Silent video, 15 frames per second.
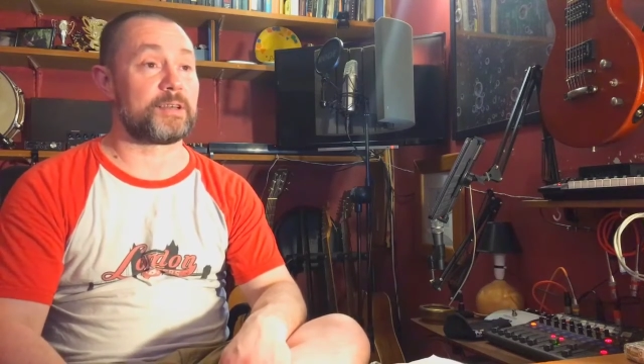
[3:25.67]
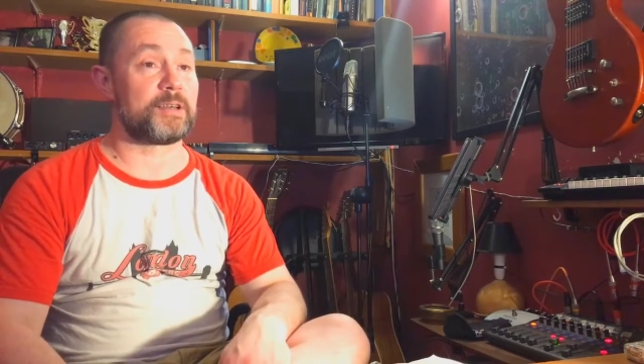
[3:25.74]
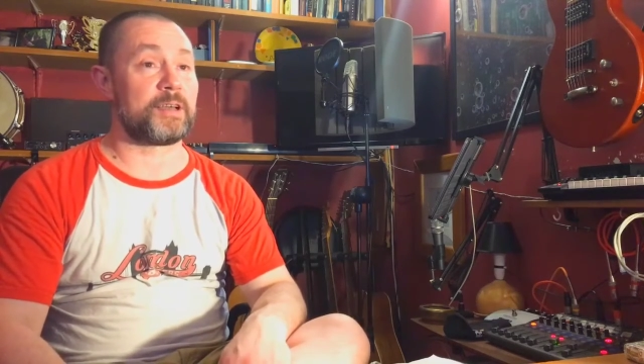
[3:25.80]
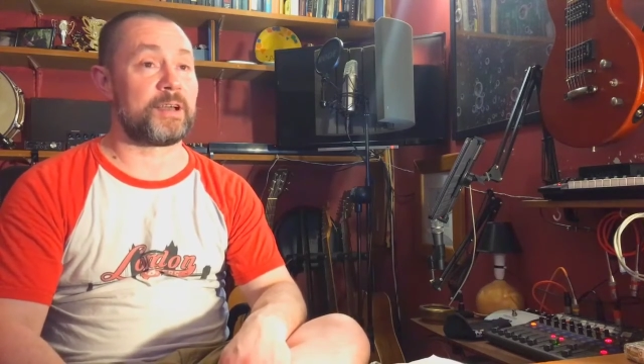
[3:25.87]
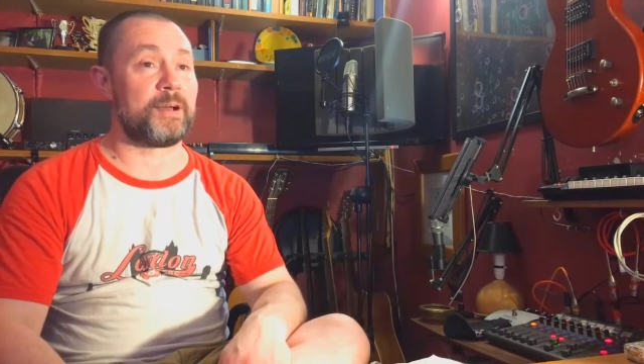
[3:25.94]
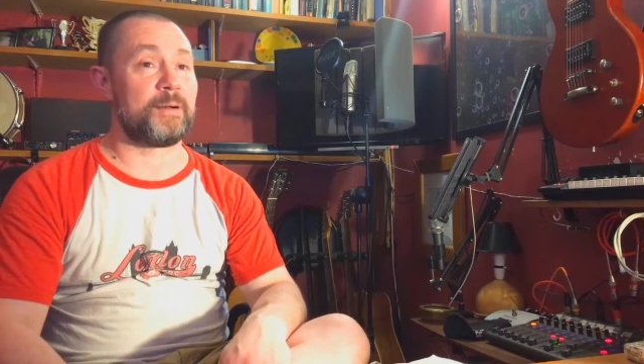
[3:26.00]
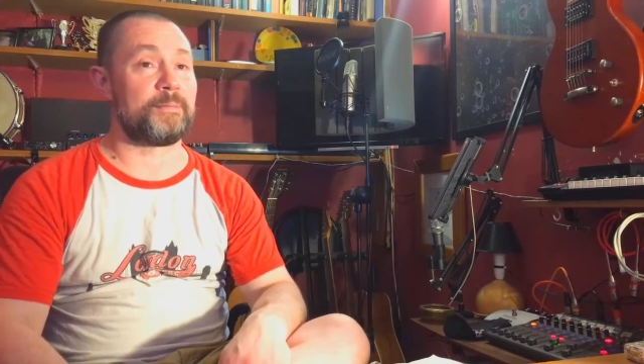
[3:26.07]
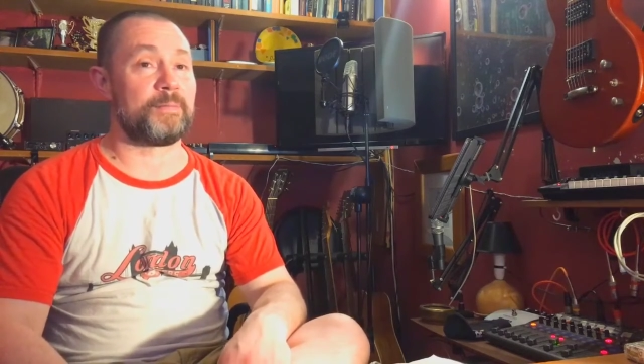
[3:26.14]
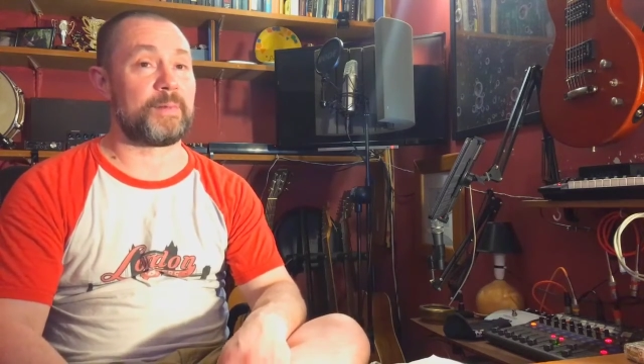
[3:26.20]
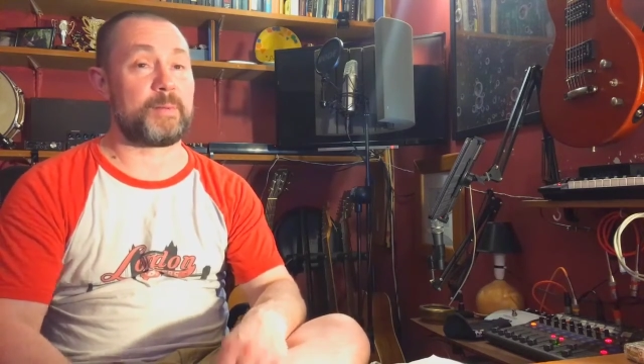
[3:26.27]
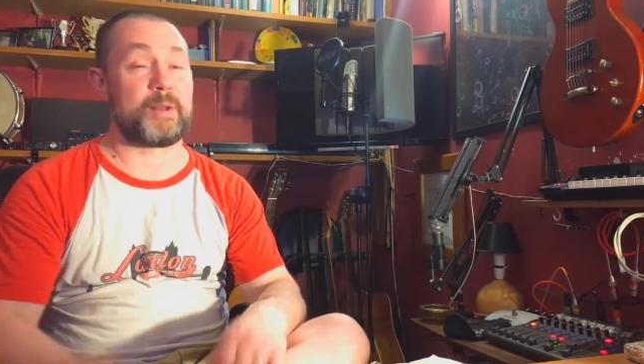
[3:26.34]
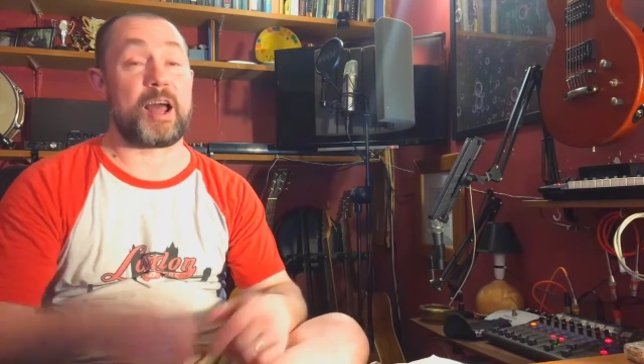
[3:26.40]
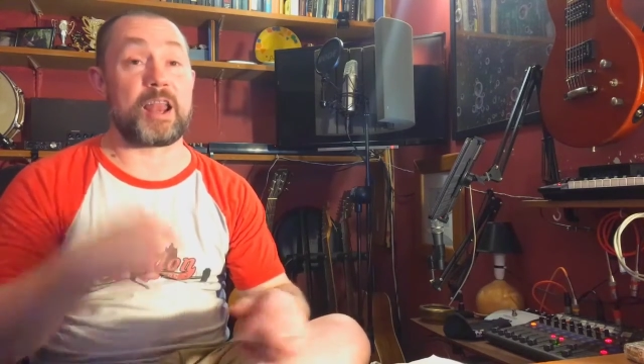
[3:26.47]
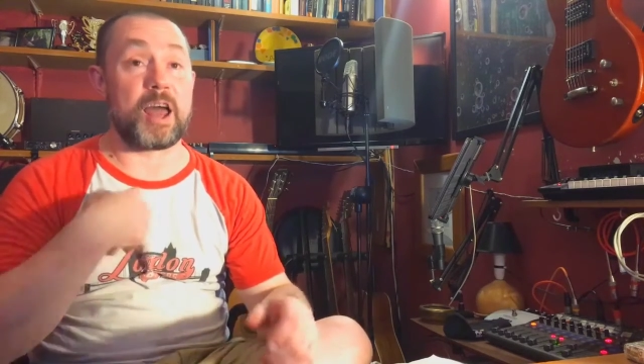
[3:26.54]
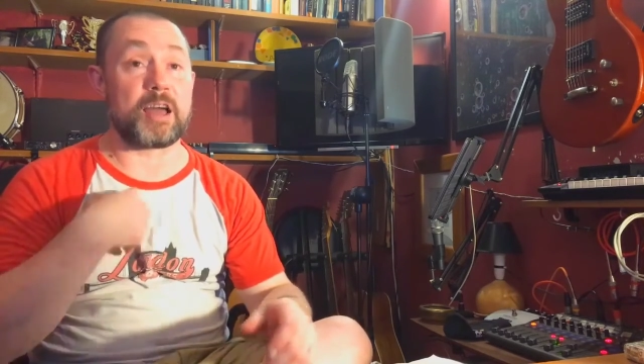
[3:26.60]
I mean,
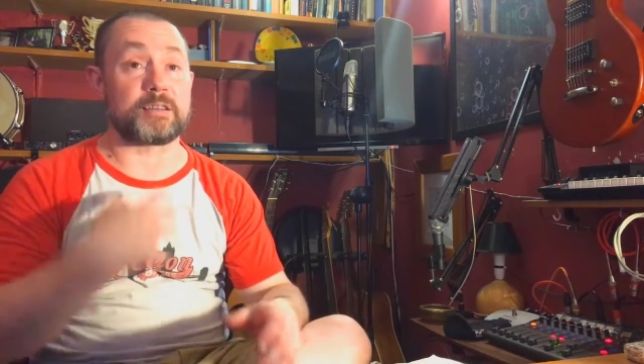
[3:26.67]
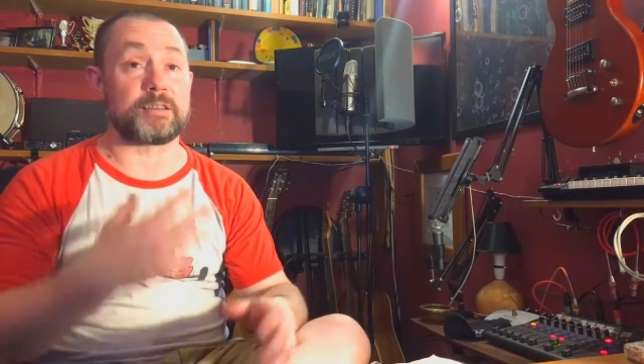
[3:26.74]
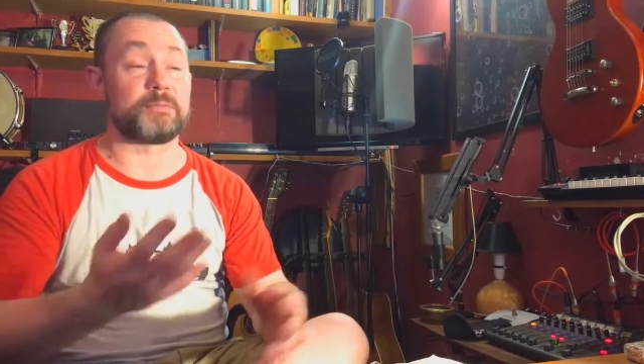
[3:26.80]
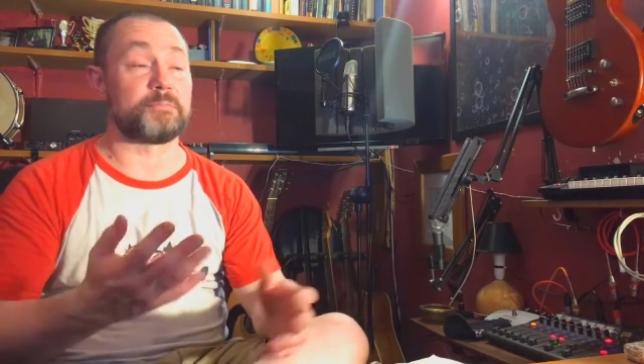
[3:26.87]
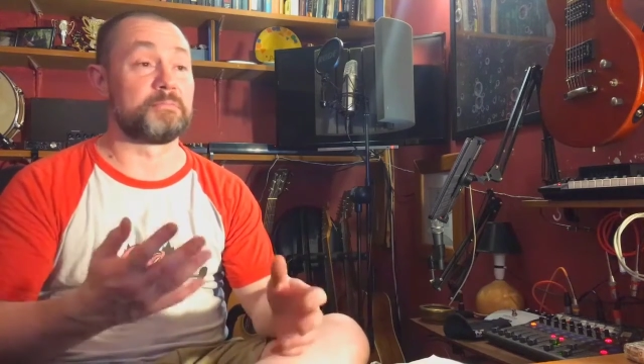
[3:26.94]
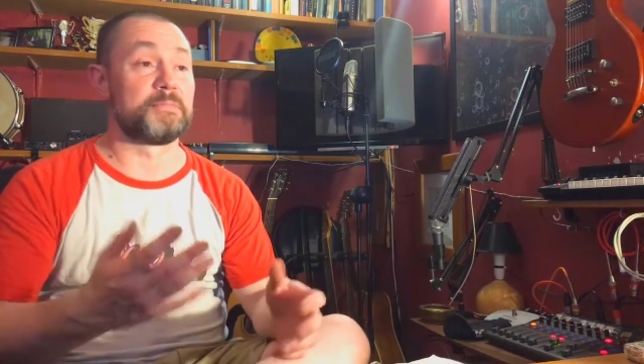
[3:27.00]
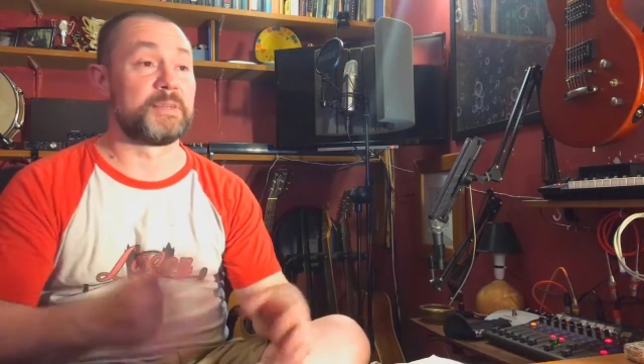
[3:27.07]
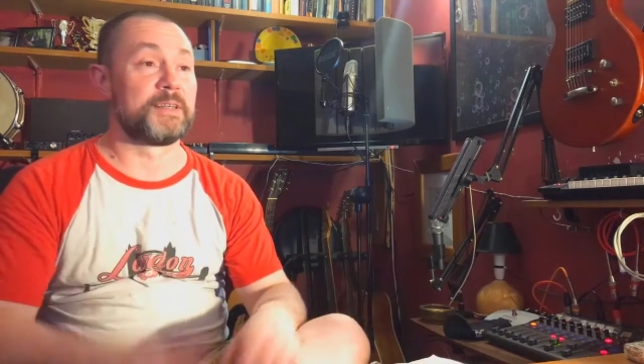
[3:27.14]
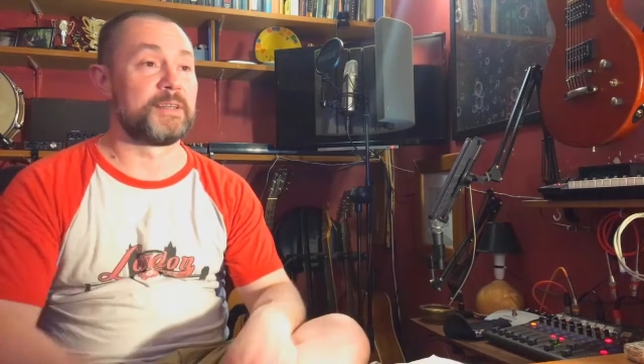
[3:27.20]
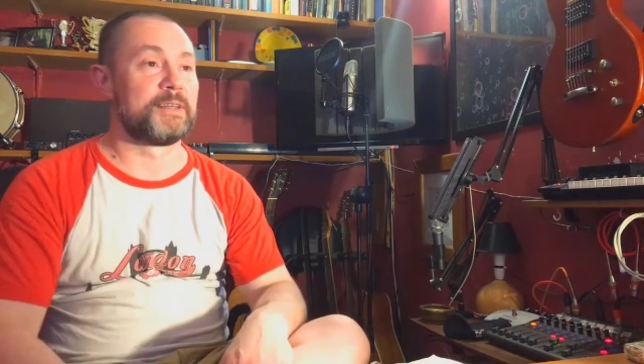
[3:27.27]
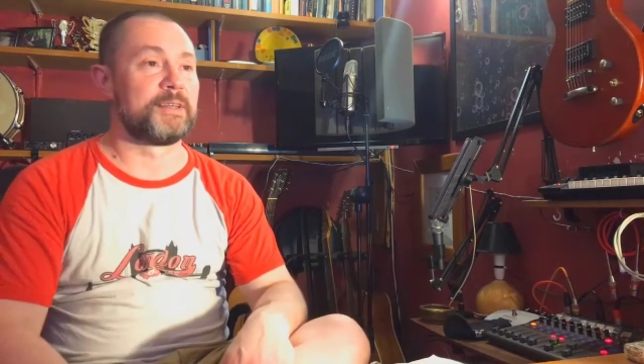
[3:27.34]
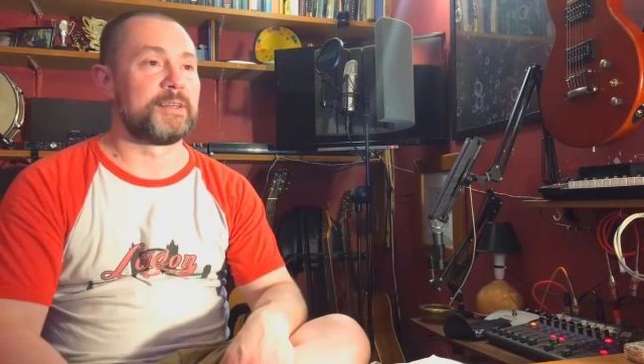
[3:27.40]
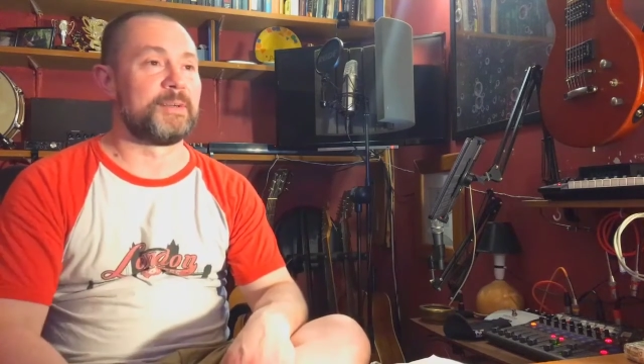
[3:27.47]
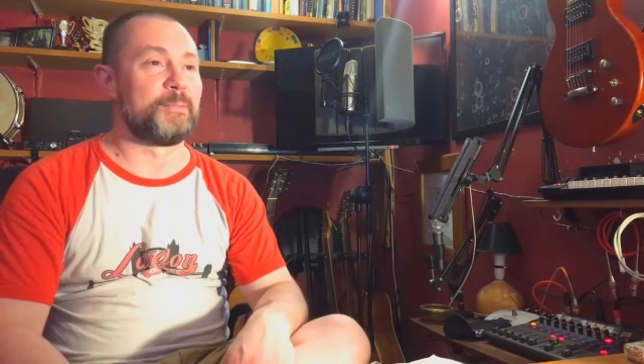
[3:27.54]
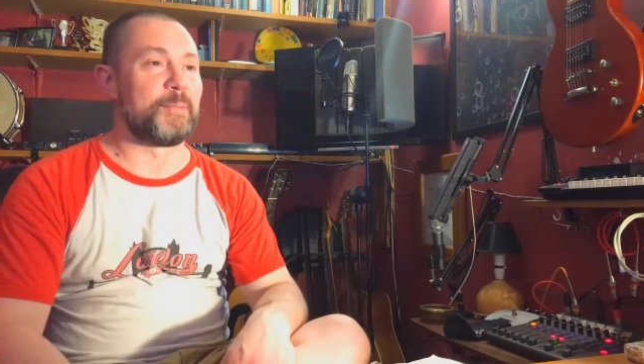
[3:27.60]
I like them,
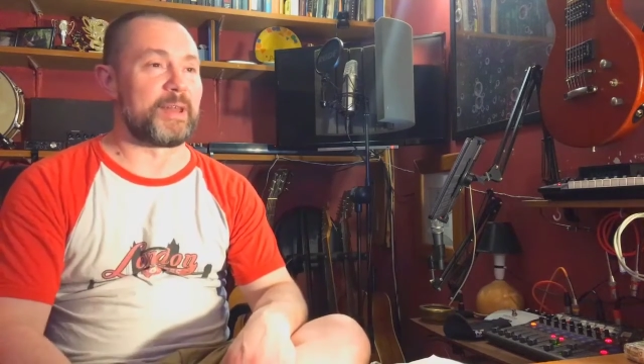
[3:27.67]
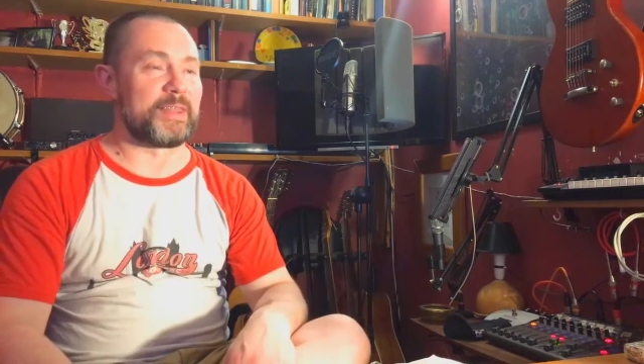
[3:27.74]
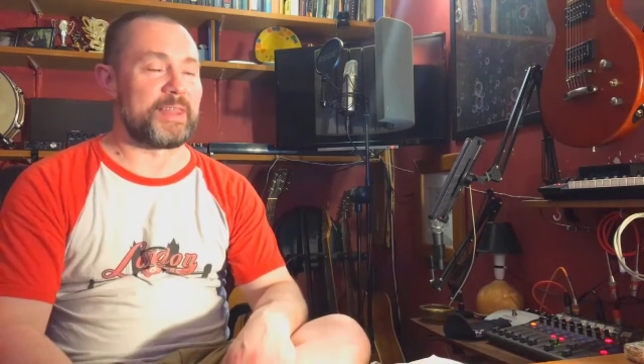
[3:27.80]
but